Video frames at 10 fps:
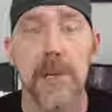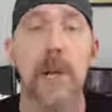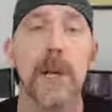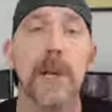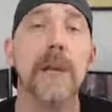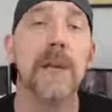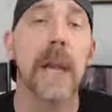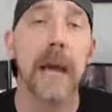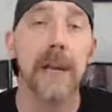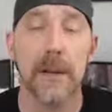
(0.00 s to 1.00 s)
anyway, you get the
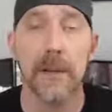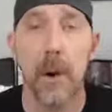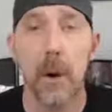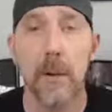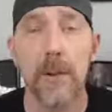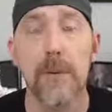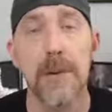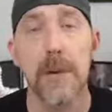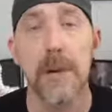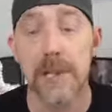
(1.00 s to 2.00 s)
idea. There are a few
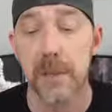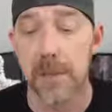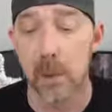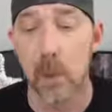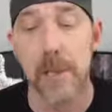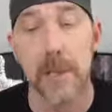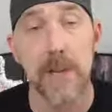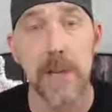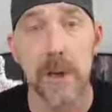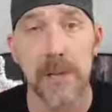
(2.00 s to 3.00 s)
Valyrian steel swords
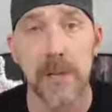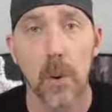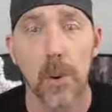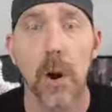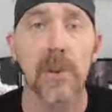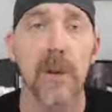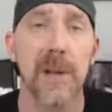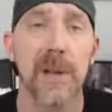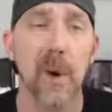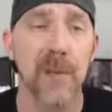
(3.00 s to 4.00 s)
left in our story, although I
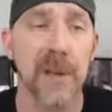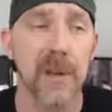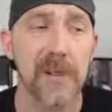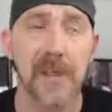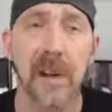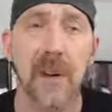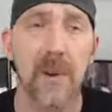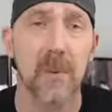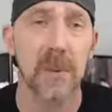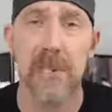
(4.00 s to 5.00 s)
don't think there's enough to
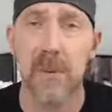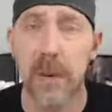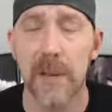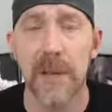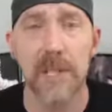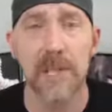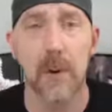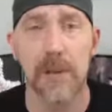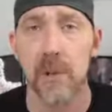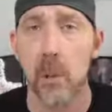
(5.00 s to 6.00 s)
really do anything as far
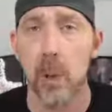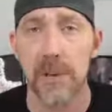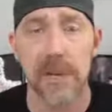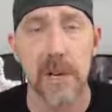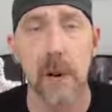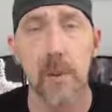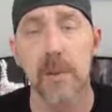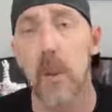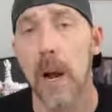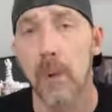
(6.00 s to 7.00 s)
as the wars to come with the
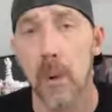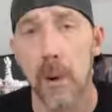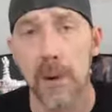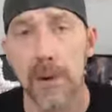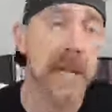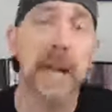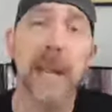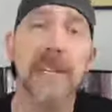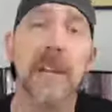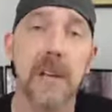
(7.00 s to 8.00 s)
White Walkers. And I
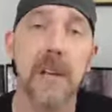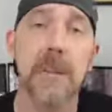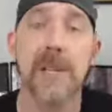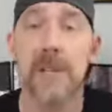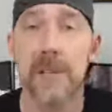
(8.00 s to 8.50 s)
guess I could mention